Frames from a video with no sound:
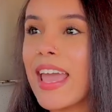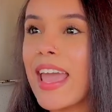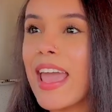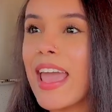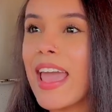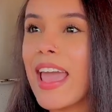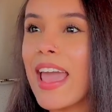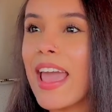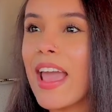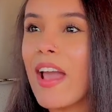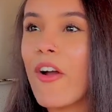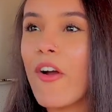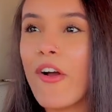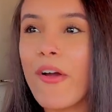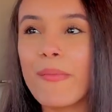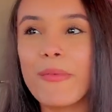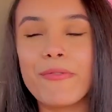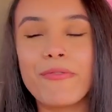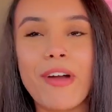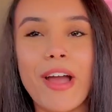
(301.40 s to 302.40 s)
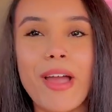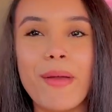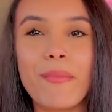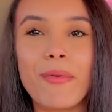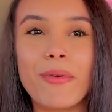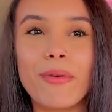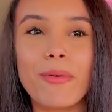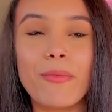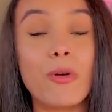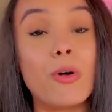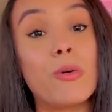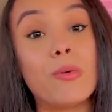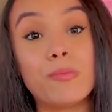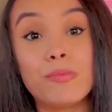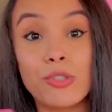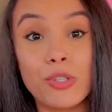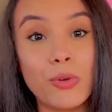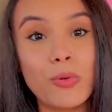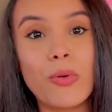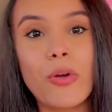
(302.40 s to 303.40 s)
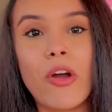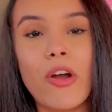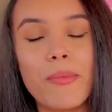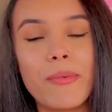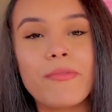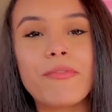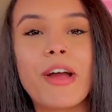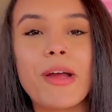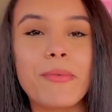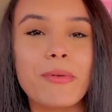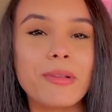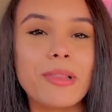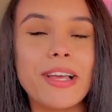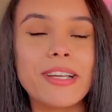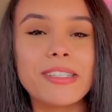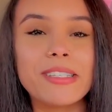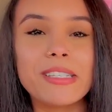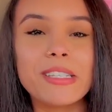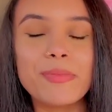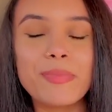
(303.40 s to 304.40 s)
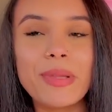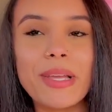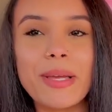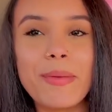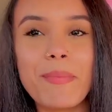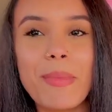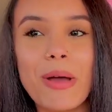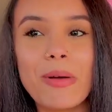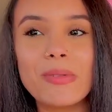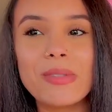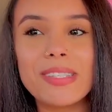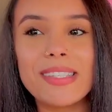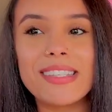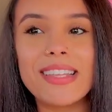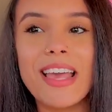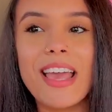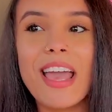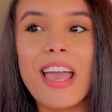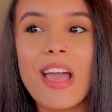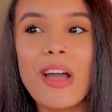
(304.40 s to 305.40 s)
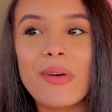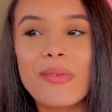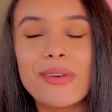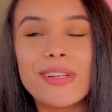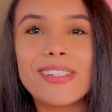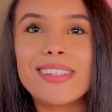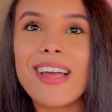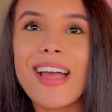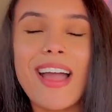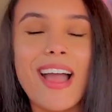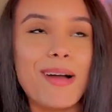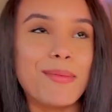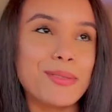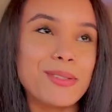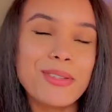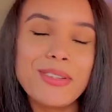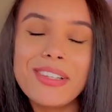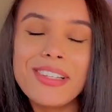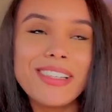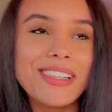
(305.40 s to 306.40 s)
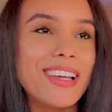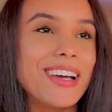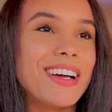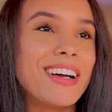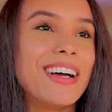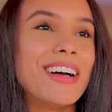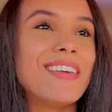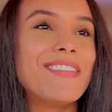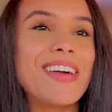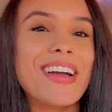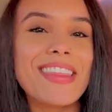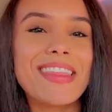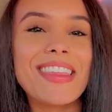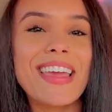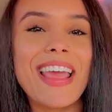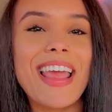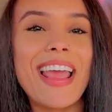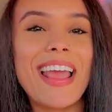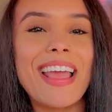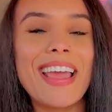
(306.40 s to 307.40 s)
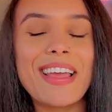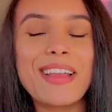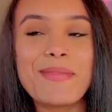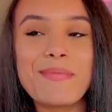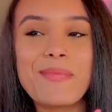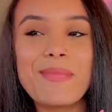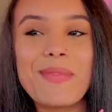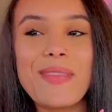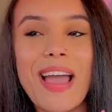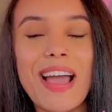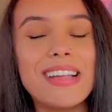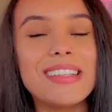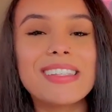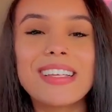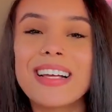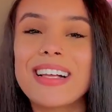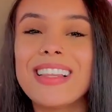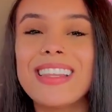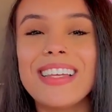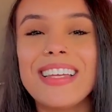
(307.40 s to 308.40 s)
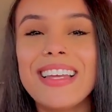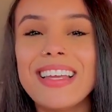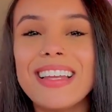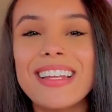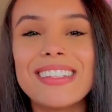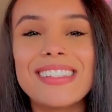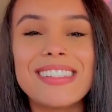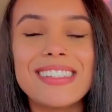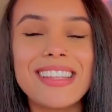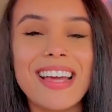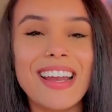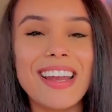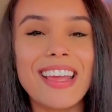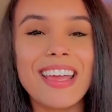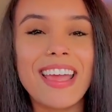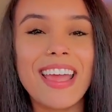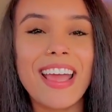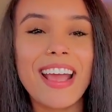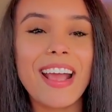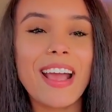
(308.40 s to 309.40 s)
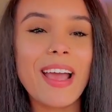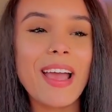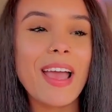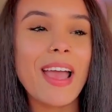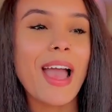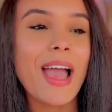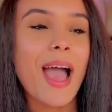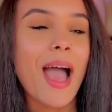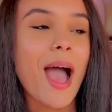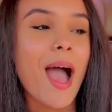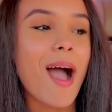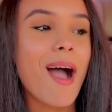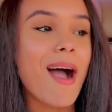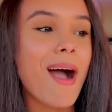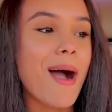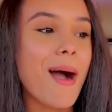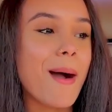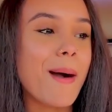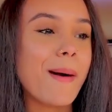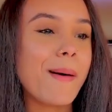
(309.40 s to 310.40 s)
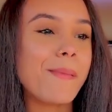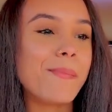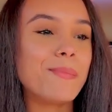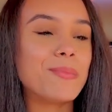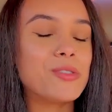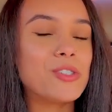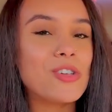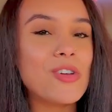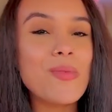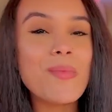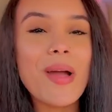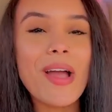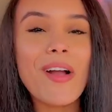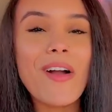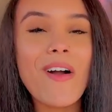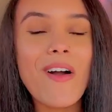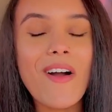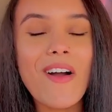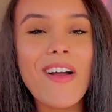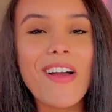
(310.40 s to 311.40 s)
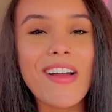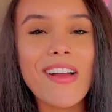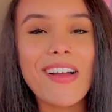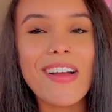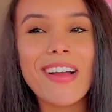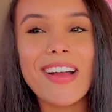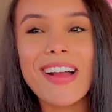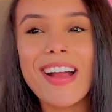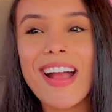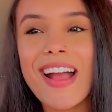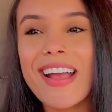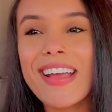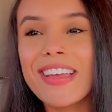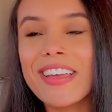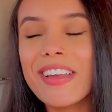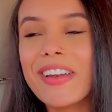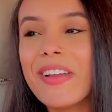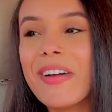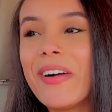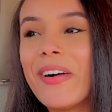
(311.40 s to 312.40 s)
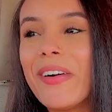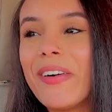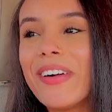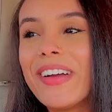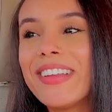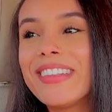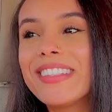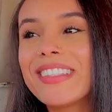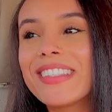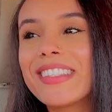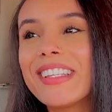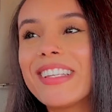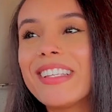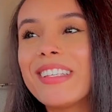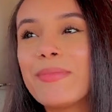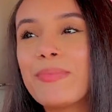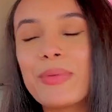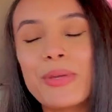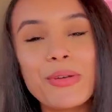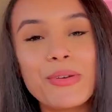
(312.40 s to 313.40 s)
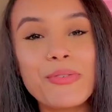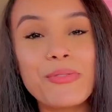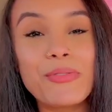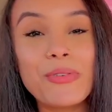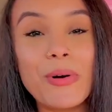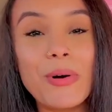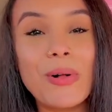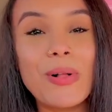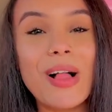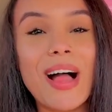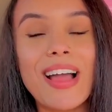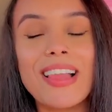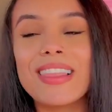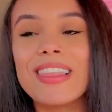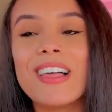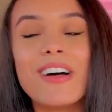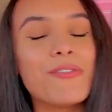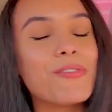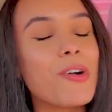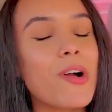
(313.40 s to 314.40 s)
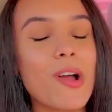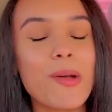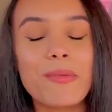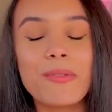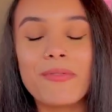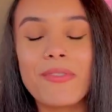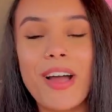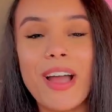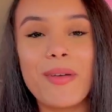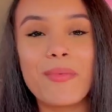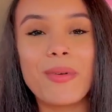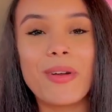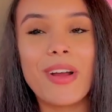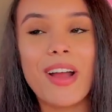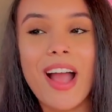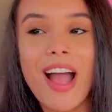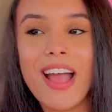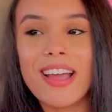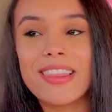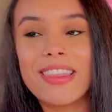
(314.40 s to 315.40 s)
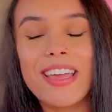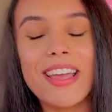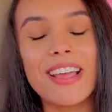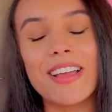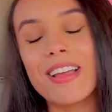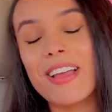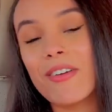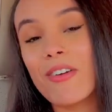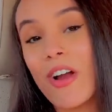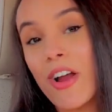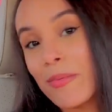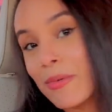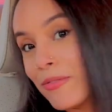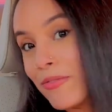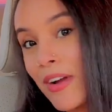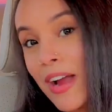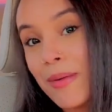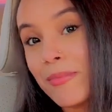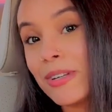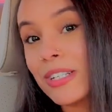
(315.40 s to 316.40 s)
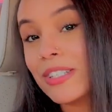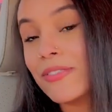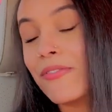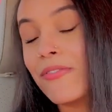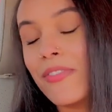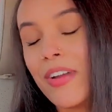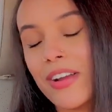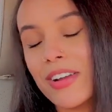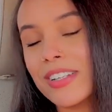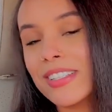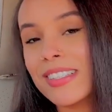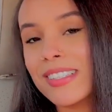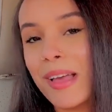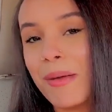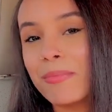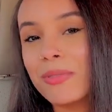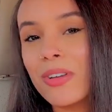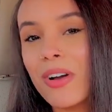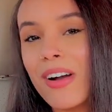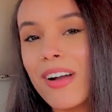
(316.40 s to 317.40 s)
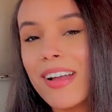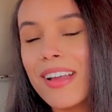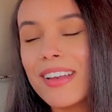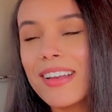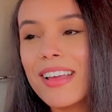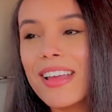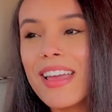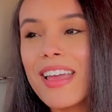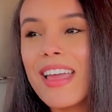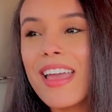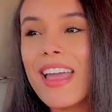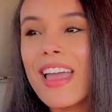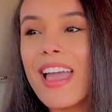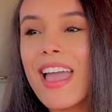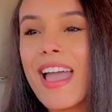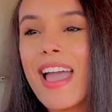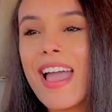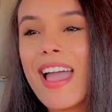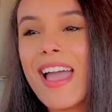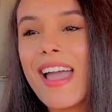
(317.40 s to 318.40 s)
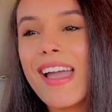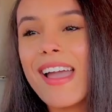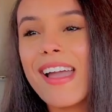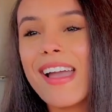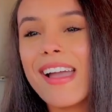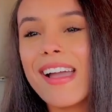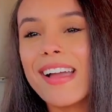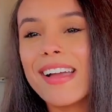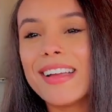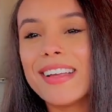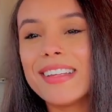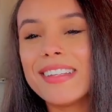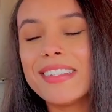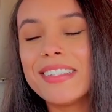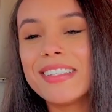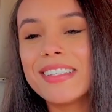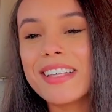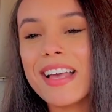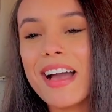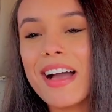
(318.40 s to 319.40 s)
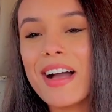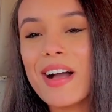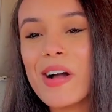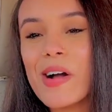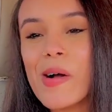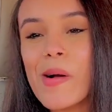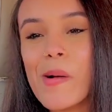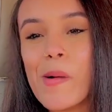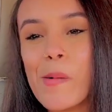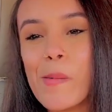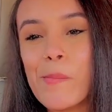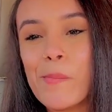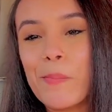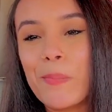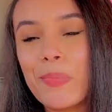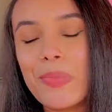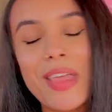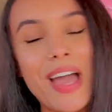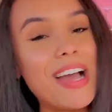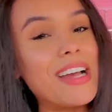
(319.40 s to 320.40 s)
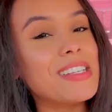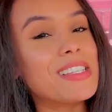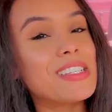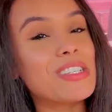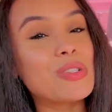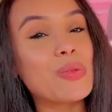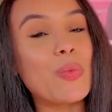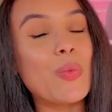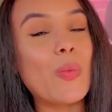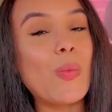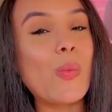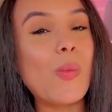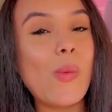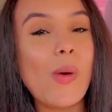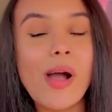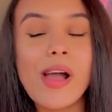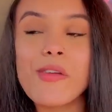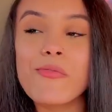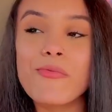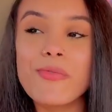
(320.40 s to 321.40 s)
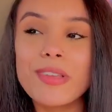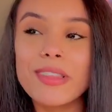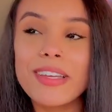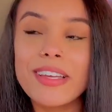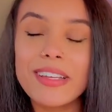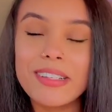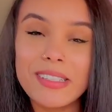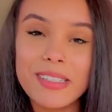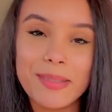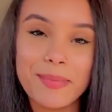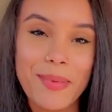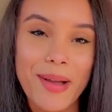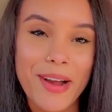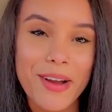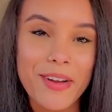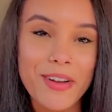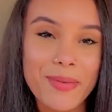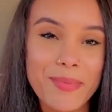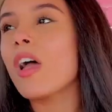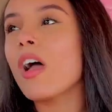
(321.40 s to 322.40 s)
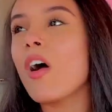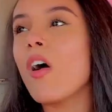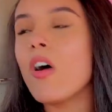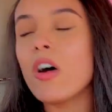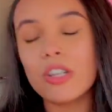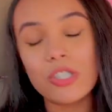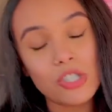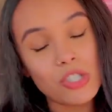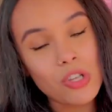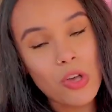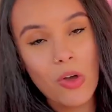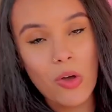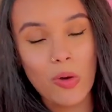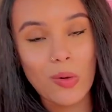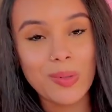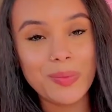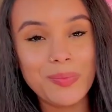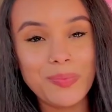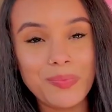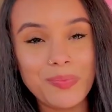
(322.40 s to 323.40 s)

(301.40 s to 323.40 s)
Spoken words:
a carbon fiber, well, 2 carbon fiber license plate mounts, which I absolutely love. I think it adds a clean aesthetic to my car. You know, it's beautiful. I love carbon fiber. I think carbon fiber is very slept on, and that's what really inspired me. Also,